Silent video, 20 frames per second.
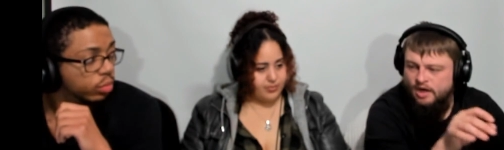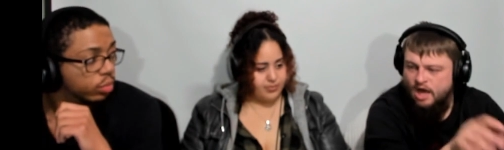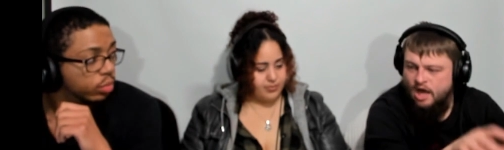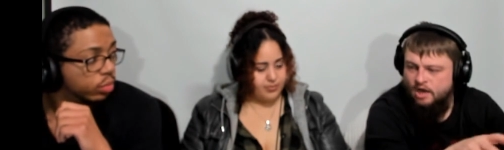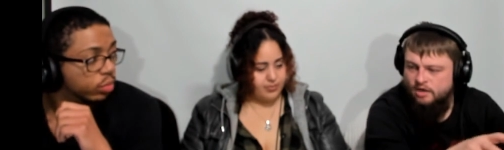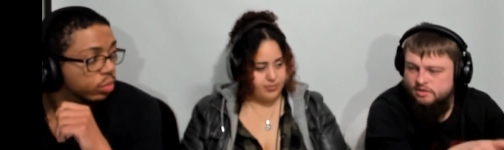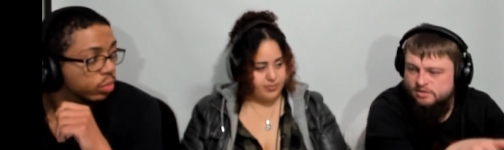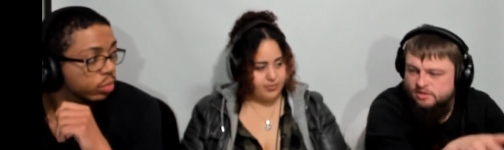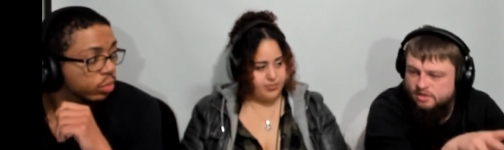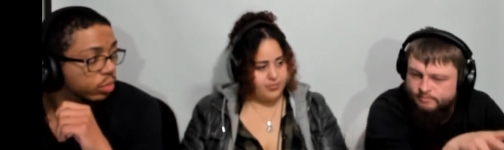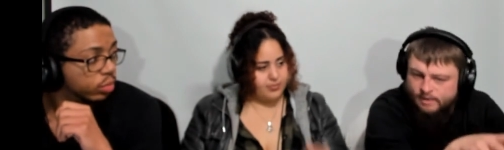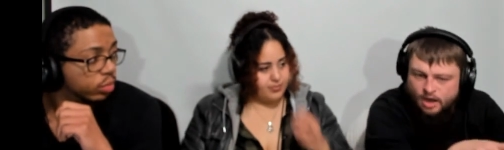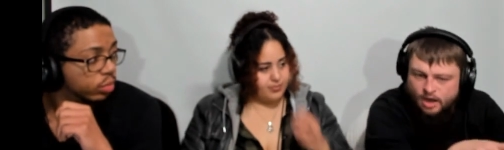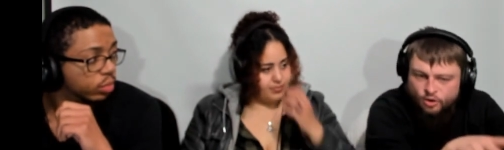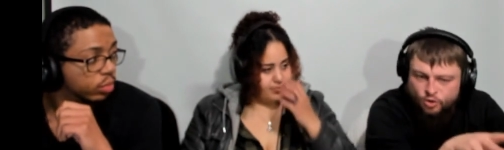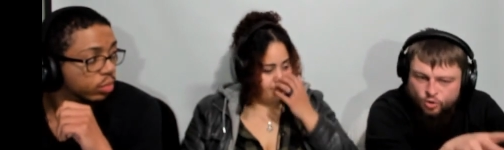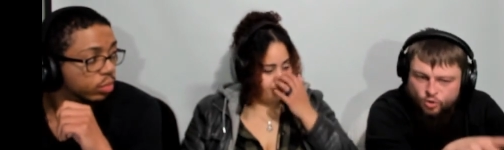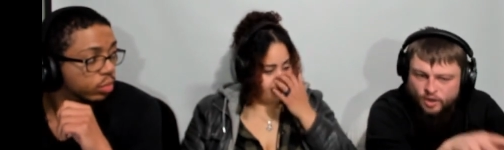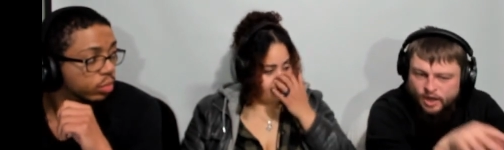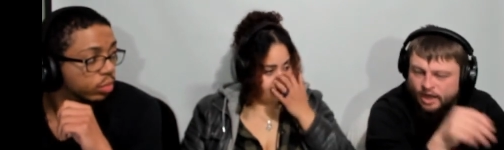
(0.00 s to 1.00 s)
Speaker 1: honest about
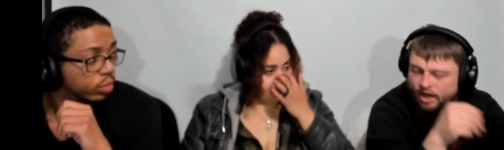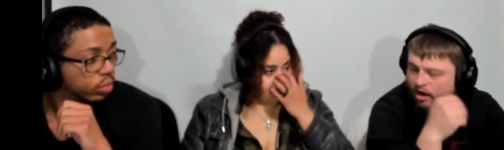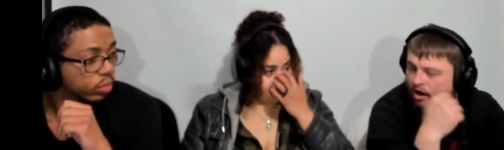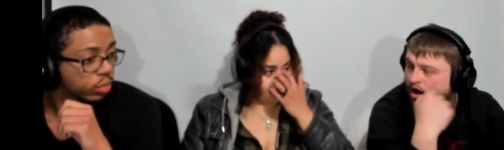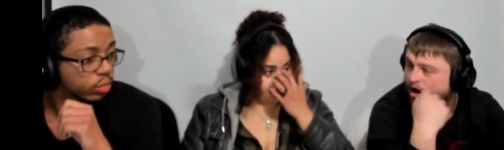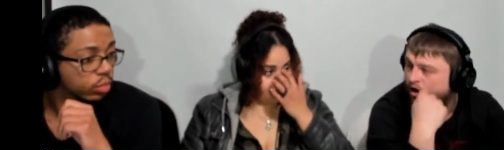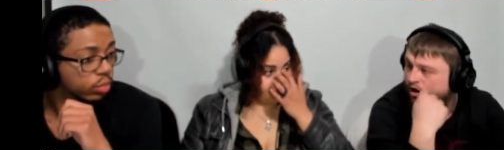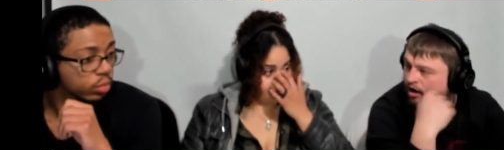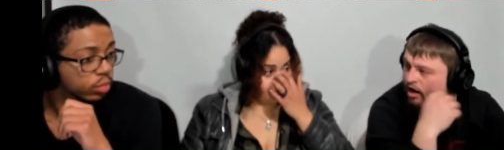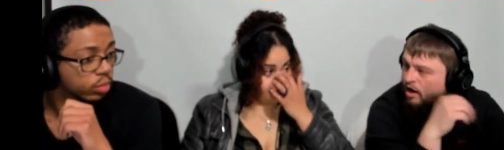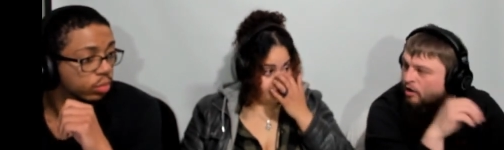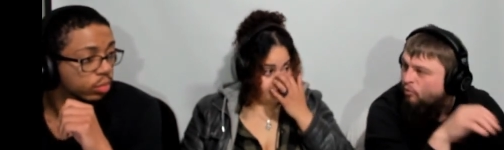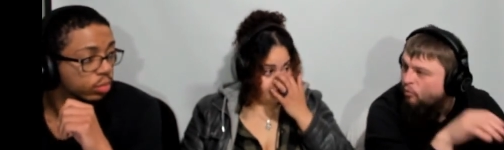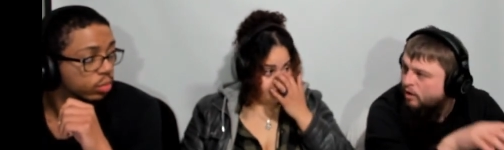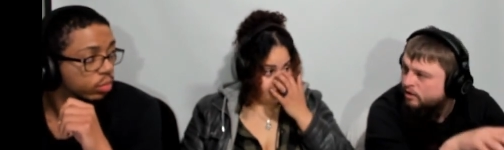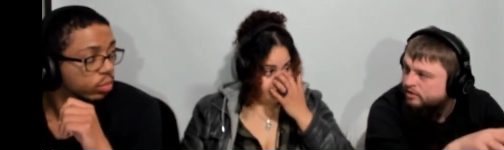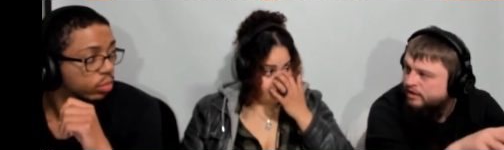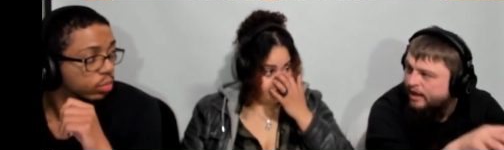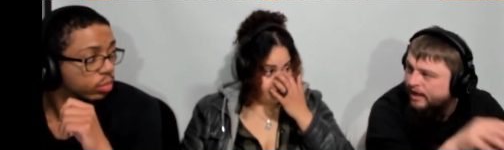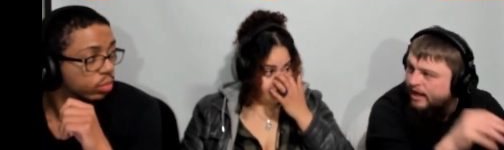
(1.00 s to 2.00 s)
who they are and what
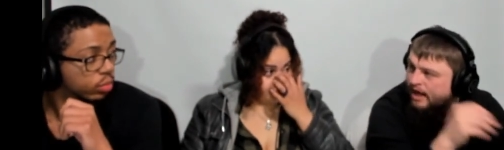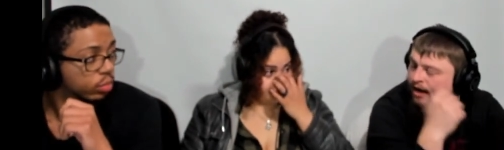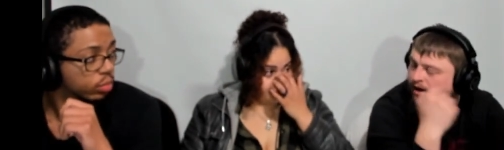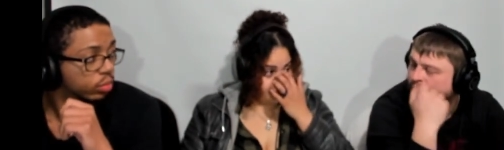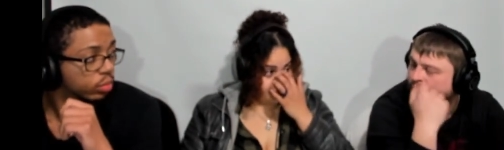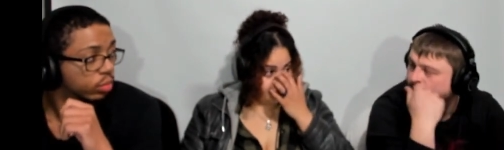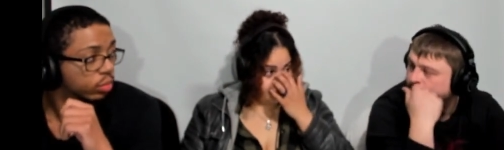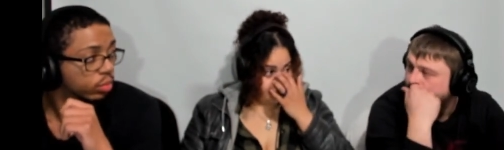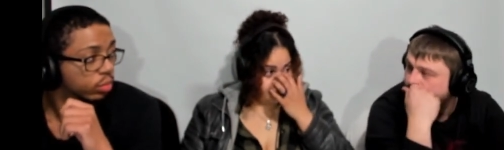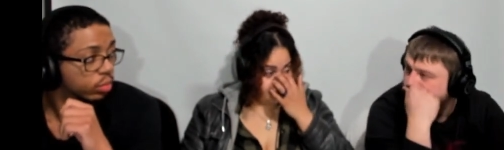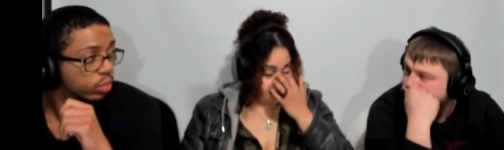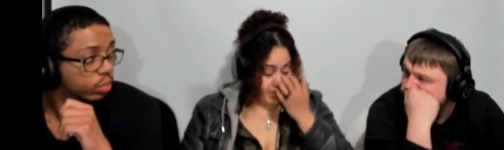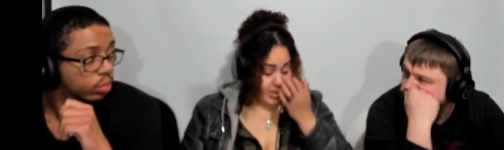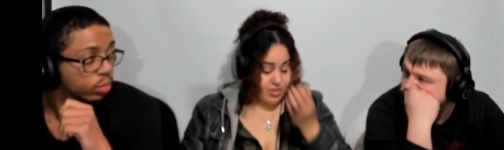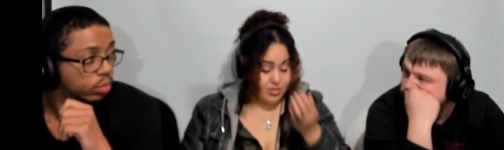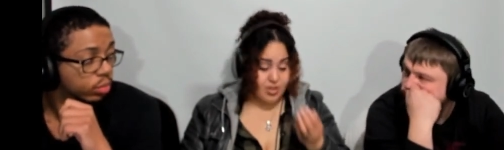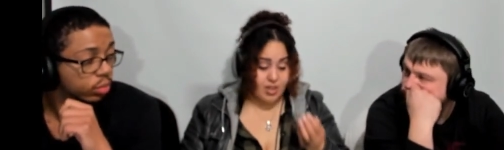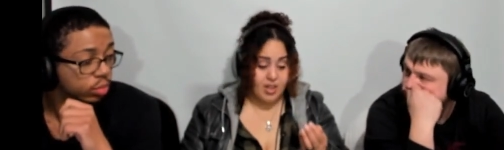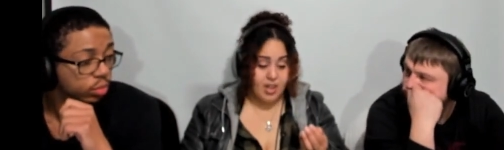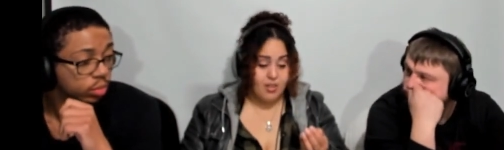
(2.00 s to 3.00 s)
they got coming. That's why I
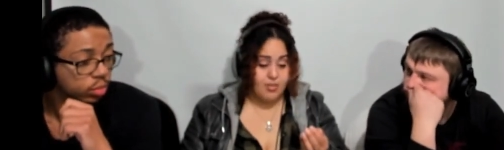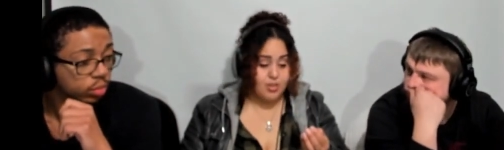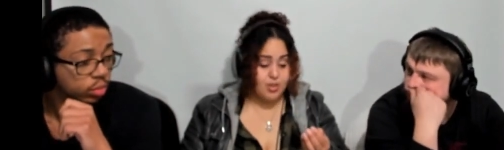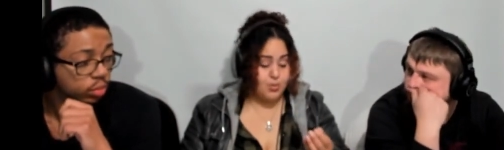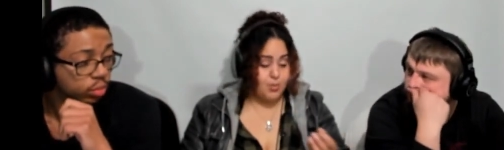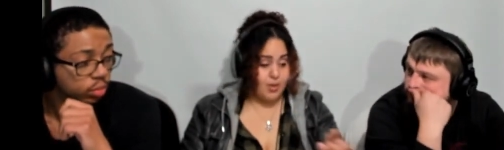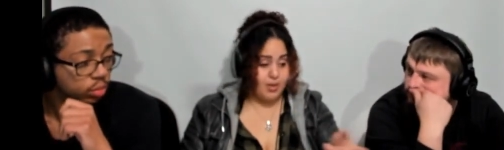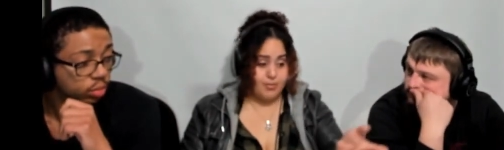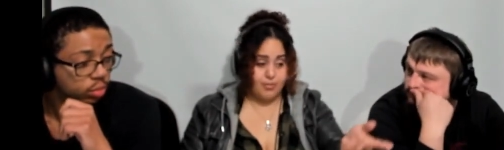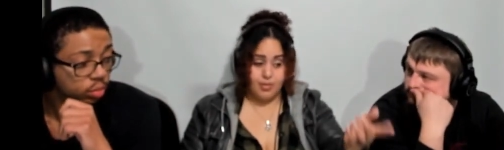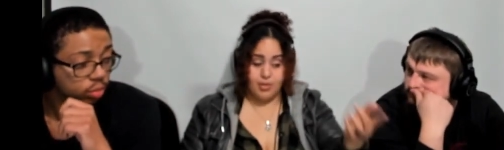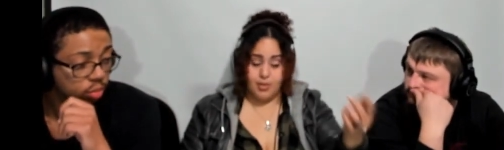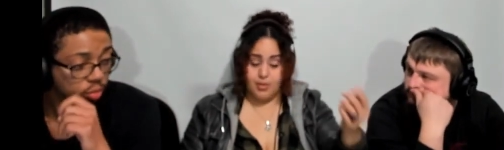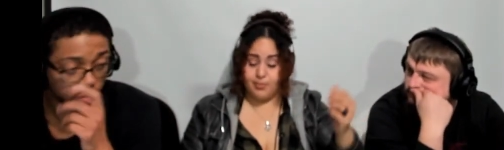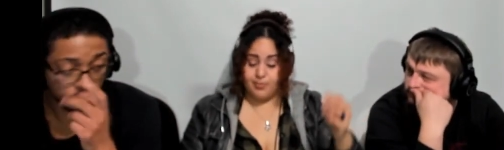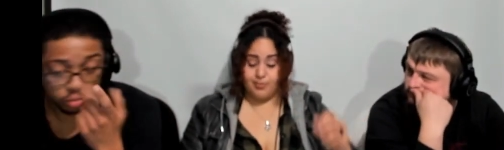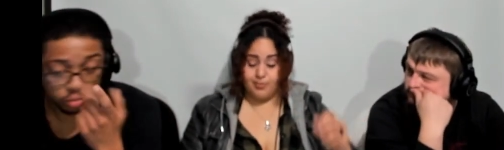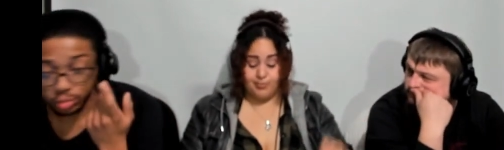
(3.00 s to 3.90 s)
got respect for him.